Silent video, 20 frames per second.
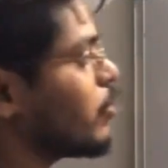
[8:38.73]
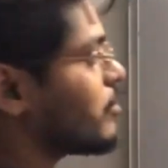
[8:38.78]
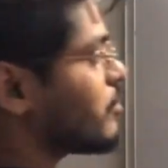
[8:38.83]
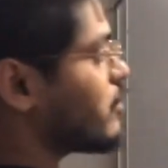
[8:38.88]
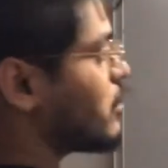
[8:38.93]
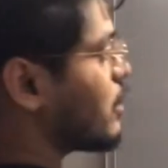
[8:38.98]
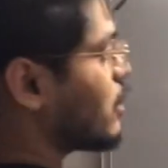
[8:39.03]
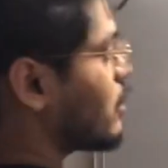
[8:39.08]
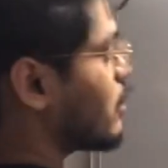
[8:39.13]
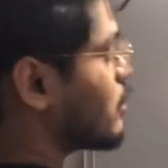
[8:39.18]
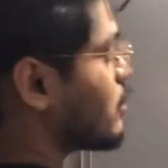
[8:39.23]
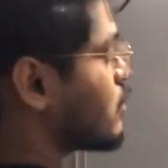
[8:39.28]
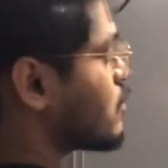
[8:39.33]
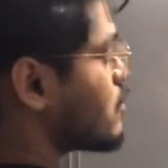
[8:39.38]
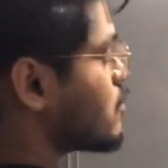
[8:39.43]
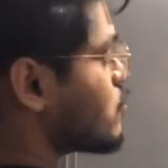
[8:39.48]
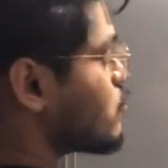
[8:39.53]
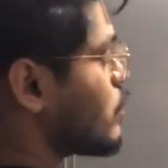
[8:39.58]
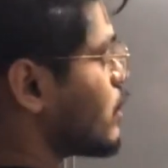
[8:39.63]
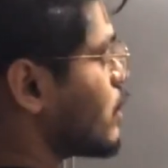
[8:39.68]
thing. This
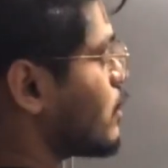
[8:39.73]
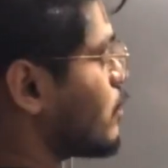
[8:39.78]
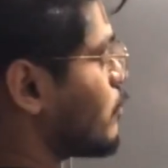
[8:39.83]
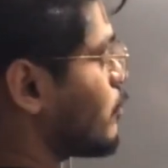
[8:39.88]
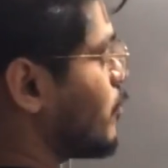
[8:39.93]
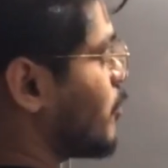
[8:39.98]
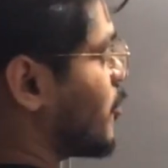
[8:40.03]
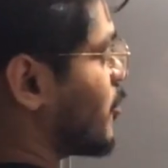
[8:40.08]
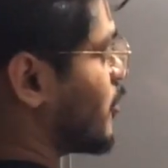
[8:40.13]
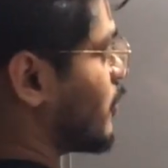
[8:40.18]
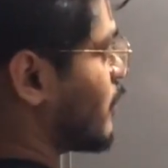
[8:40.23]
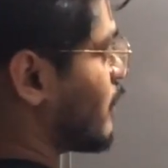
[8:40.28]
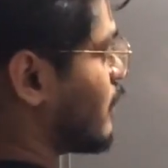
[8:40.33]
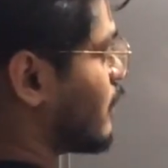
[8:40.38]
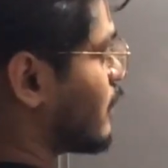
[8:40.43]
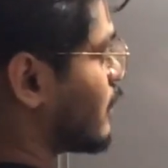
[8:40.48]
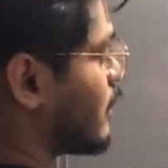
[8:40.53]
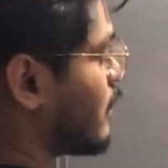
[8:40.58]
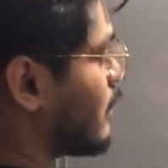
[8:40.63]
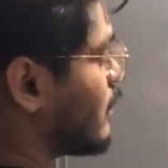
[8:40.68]
is very
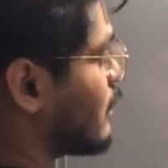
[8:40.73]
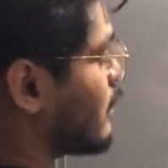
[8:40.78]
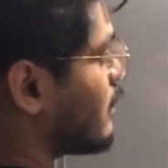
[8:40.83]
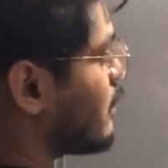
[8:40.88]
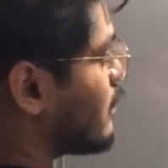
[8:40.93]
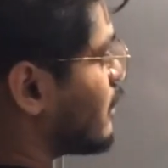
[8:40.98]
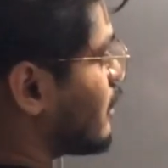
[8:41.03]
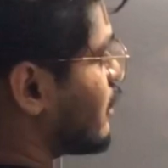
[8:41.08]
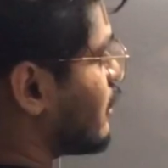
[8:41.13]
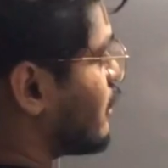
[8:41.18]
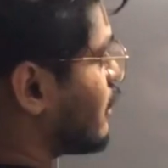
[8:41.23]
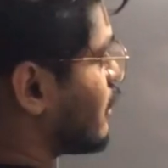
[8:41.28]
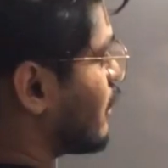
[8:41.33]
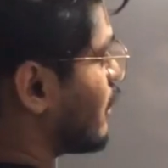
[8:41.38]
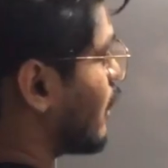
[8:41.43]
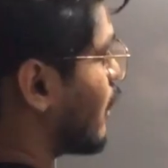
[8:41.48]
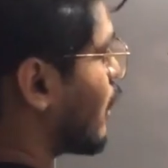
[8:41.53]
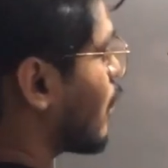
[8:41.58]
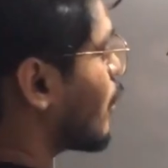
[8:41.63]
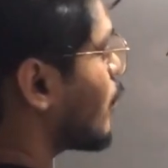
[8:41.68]
important, that in
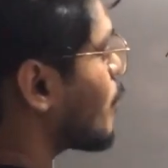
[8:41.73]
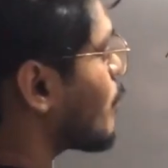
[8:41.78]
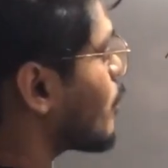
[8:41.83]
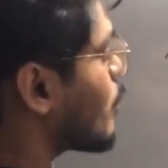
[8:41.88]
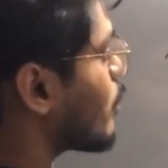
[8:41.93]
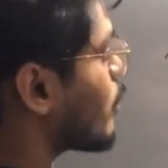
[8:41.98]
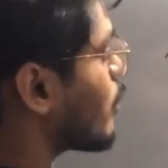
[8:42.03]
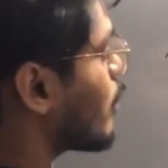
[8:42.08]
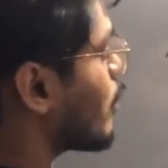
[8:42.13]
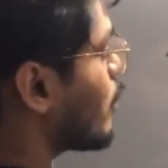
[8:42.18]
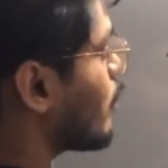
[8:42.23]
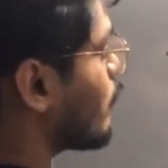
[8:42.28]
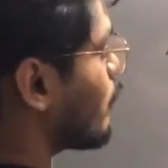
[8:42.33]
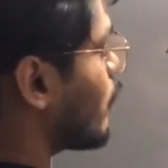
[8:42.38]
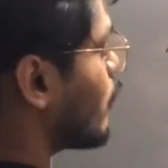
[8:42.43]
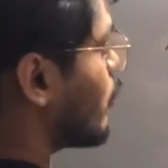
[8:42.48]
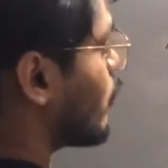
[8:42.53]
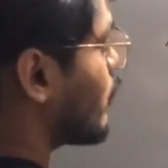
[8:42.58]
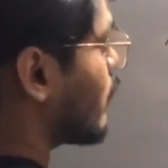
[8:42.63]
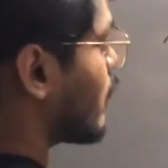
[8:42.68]
trachea,
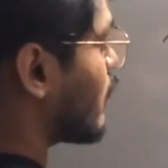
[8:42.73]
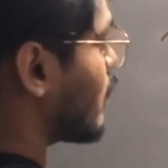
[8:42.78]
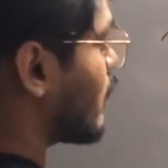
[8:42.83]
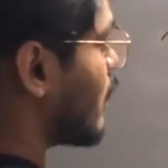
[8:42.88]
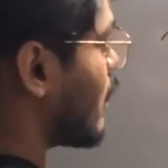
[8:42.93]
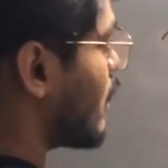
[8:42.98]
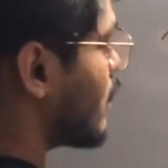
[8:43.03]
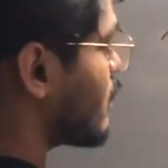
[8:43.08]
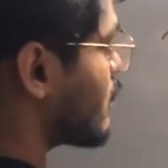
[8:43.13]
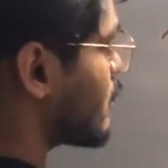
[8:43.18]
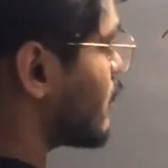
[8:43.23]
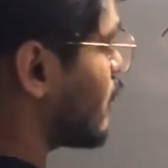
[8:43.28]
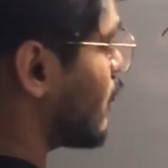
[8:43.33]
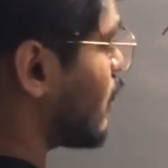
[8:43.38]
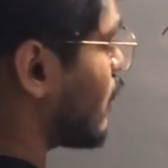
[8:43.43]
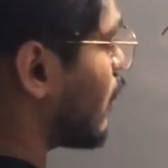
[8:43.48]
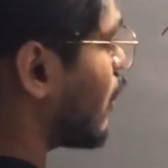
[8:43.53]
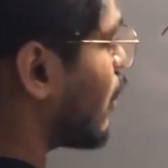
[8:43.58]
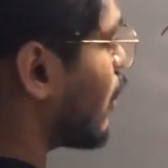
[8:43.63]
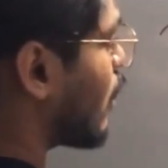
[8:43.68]
trachea is
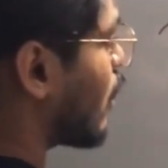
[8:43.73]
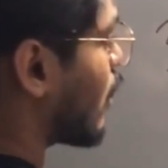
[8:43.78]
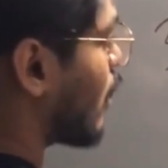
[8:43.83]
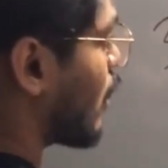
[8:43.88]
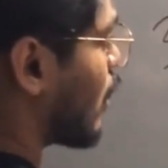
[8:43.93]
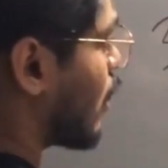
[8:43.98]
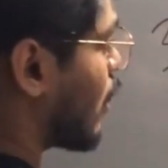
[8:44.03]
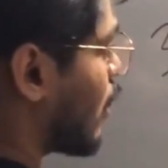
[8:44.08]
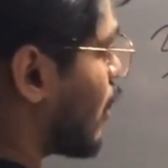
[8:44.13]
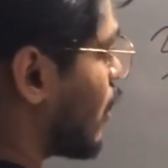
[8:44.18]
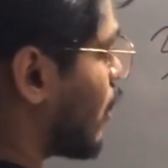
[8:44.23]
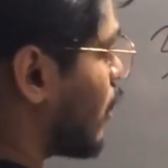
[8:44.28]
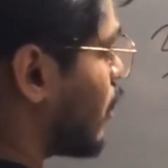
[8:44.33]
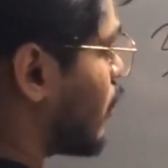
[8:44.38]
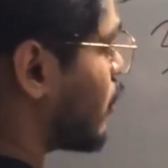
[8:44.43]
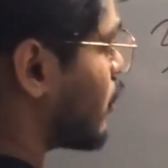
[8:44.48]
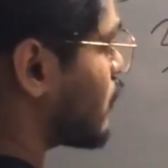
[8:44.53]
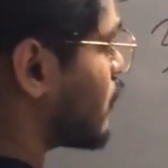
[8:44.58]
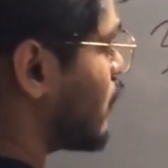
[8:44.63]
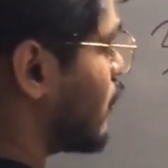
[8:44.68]
there.
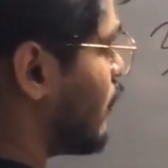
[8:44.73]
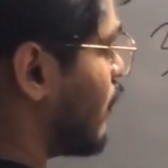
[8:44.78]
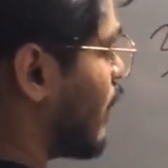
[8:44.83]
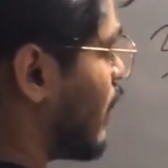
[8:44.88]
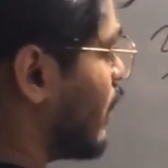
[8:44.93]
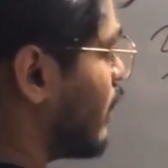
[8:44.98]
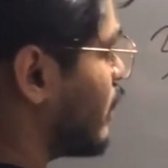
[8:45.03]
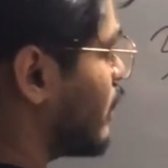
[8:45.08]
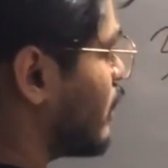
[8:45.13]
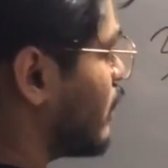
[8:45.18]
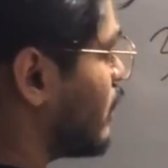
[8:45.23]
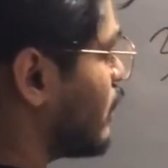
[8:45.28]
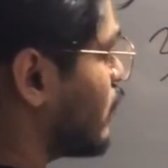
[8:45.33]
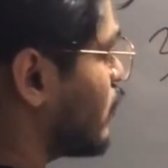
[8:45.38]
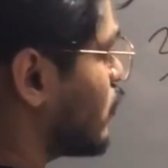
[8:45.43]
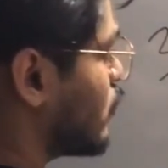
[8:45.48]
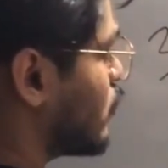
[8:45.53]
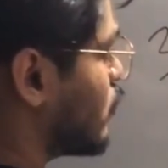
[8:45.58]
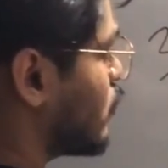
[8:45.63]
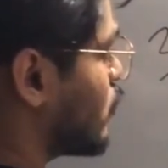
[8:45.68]
It is divided
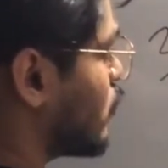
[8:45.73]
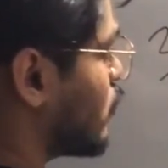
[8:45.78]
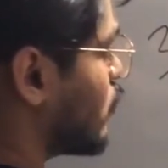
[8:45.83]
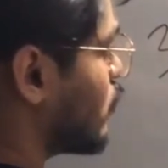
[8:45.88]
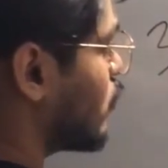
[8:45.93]
into 2